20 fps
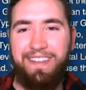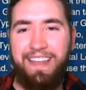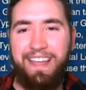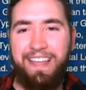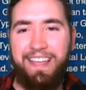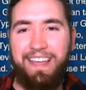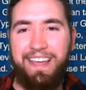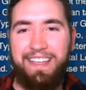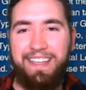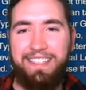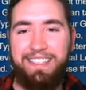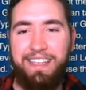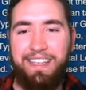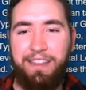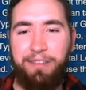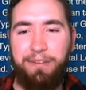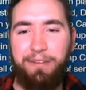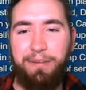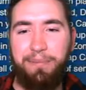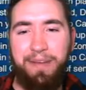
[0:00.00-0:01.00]
that guy,
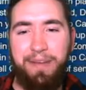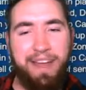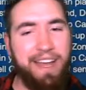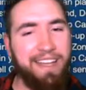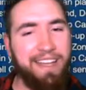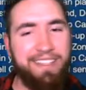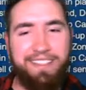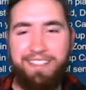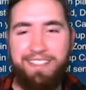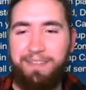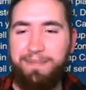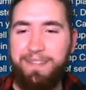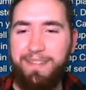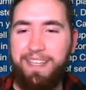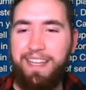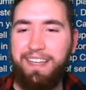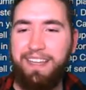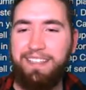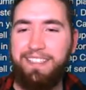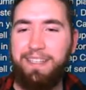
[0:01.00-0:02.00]
set 3 pass. Seems
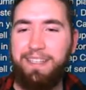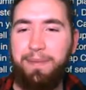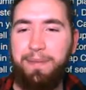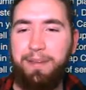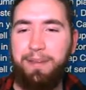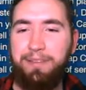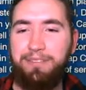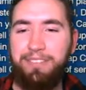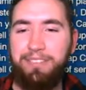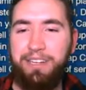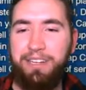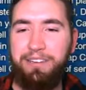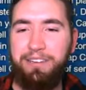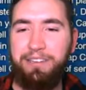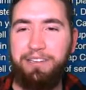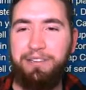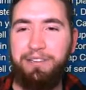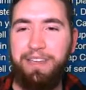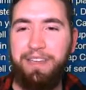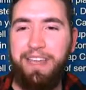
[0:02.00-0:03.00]
like typical
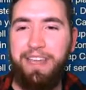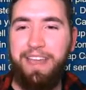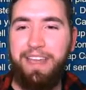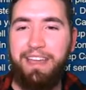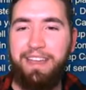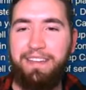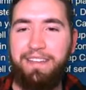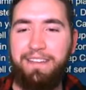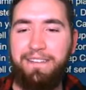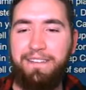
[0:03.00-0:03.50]
Shiranui, eh?